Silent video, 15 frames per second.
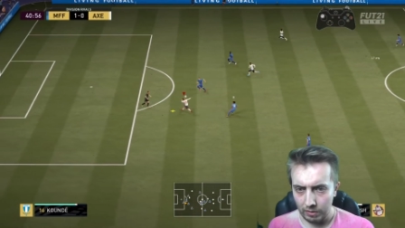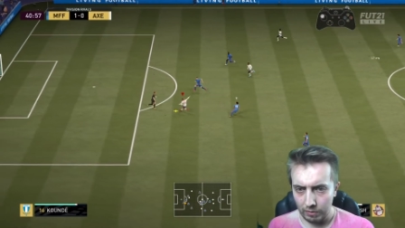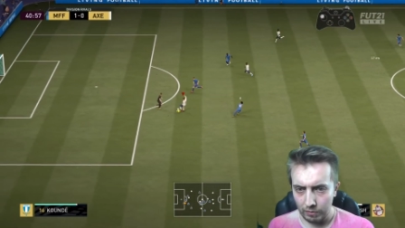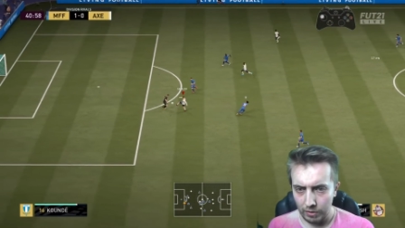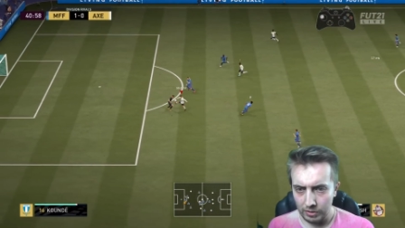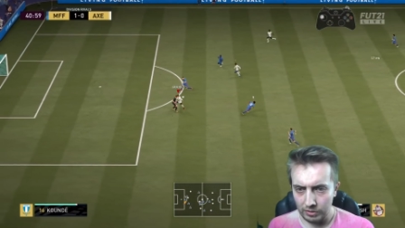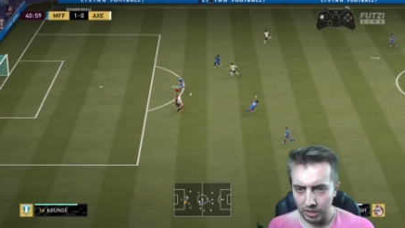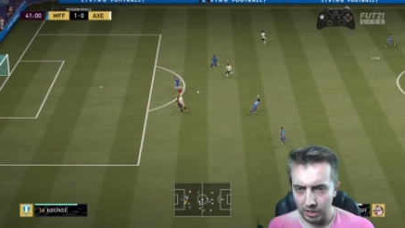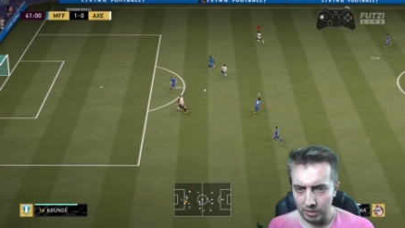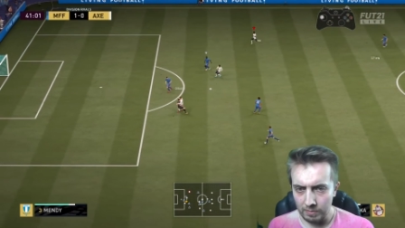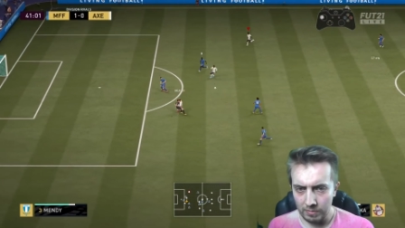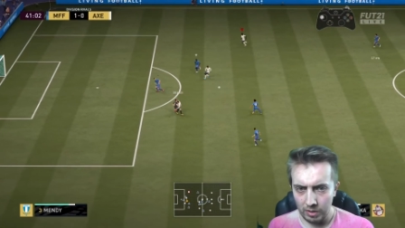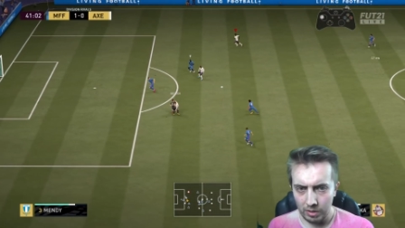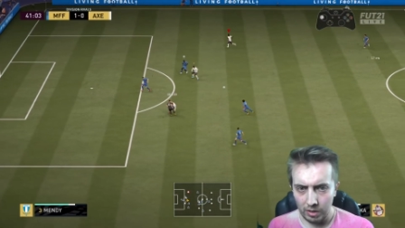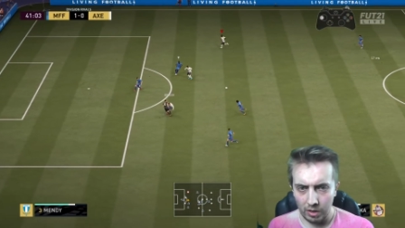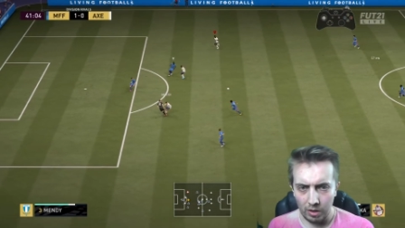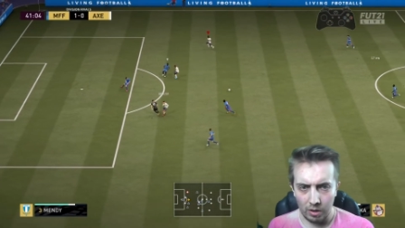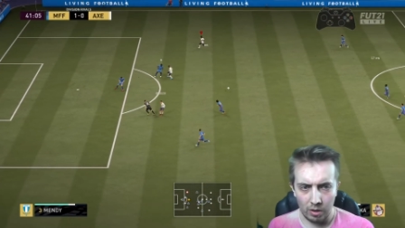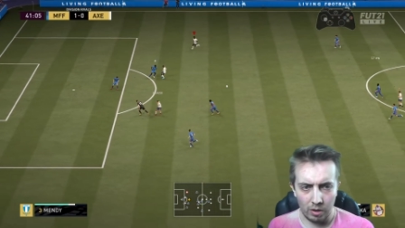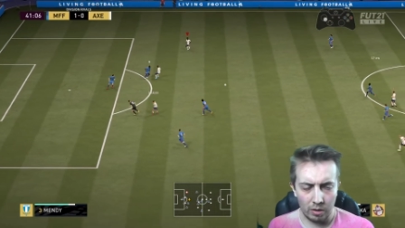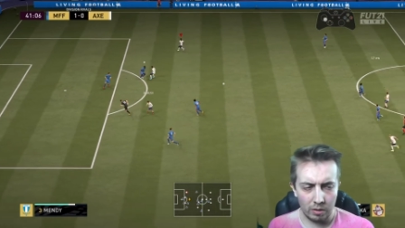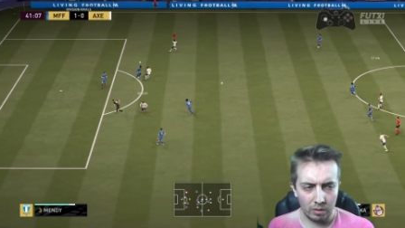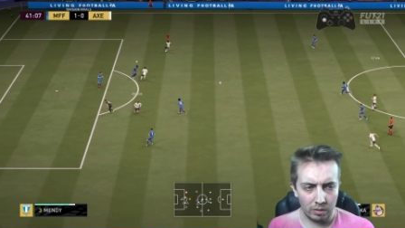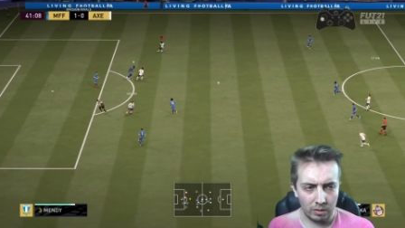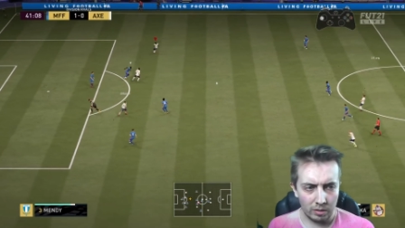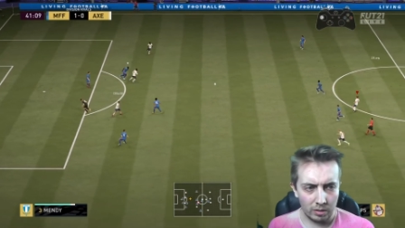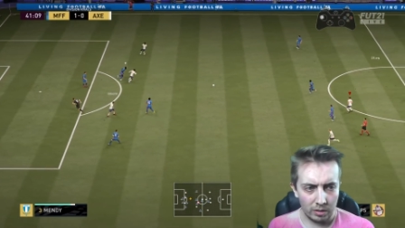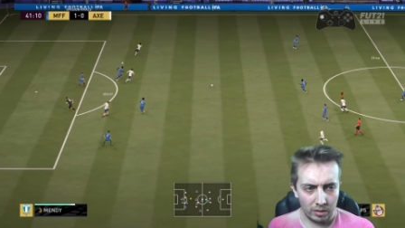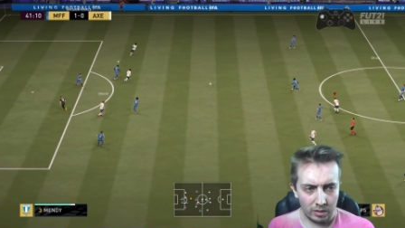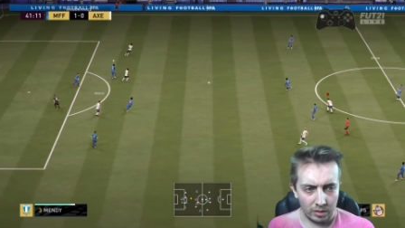First time. Oh.
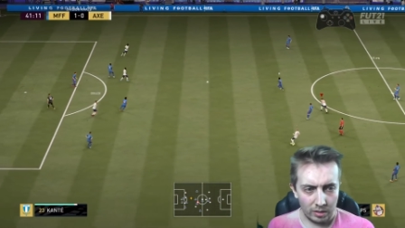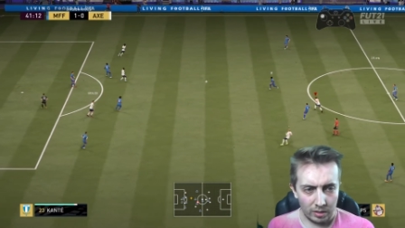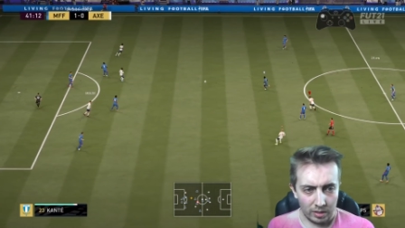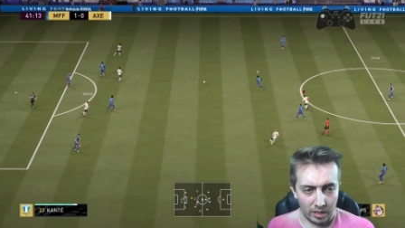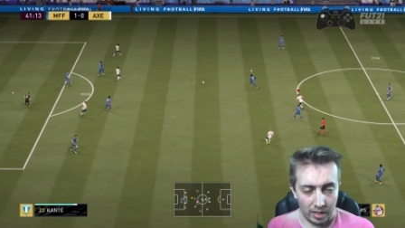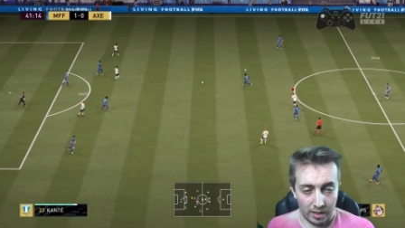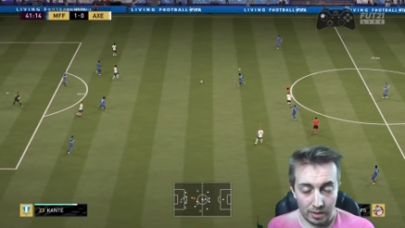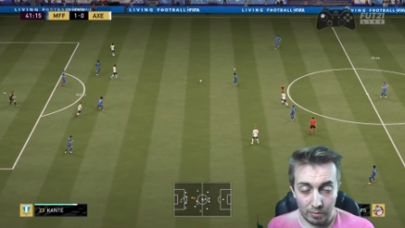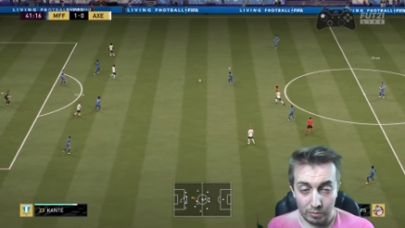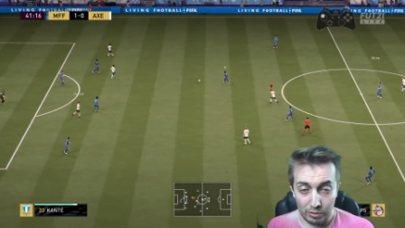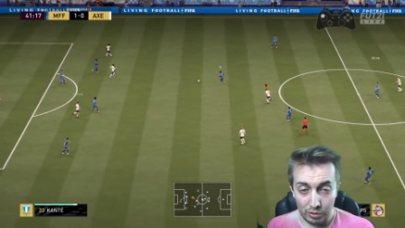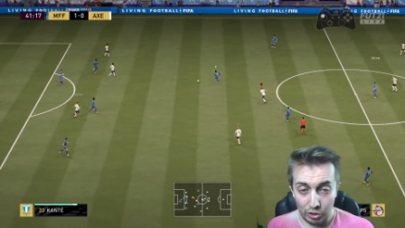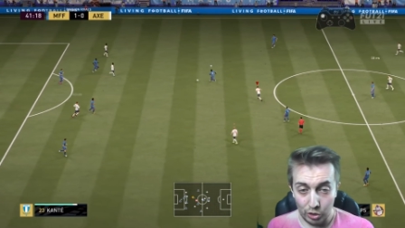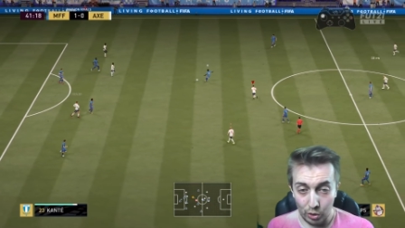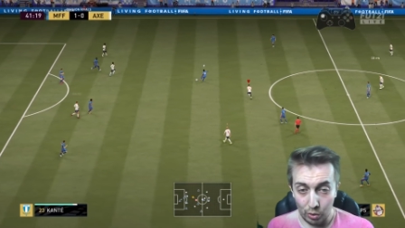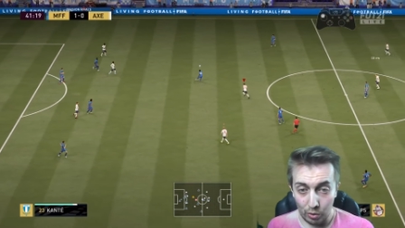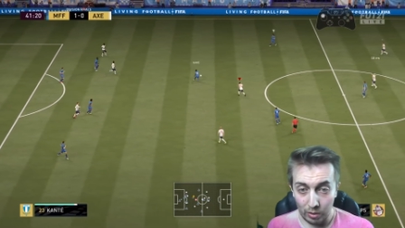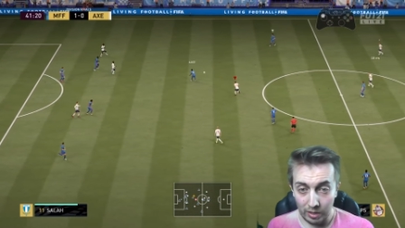There was a shot.